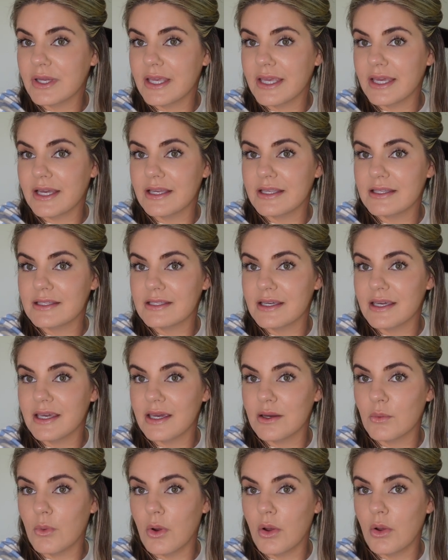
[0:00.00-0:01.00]
and
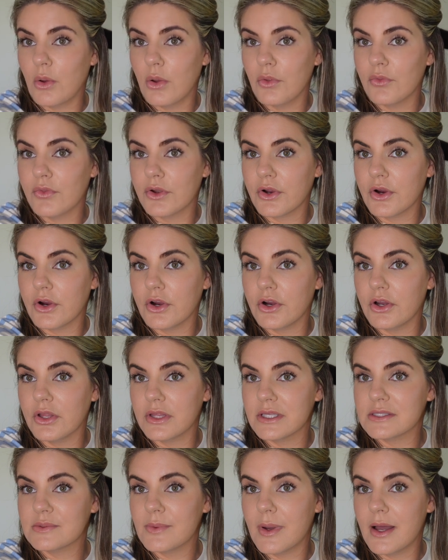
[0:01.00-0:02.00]
it won't hold the
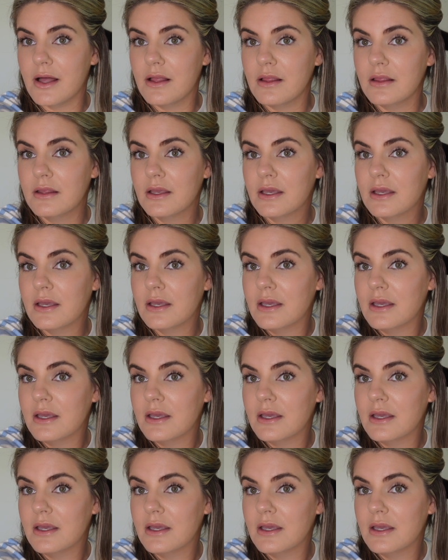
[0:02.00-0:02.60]
curl as well.